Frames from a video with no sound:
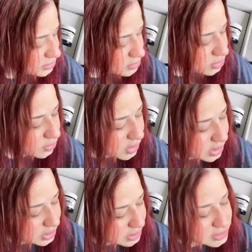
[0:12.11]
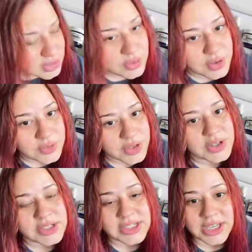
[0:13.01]
So let's go
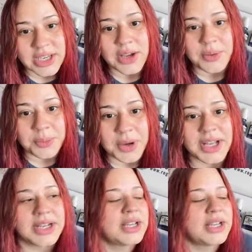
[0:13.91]
over day one.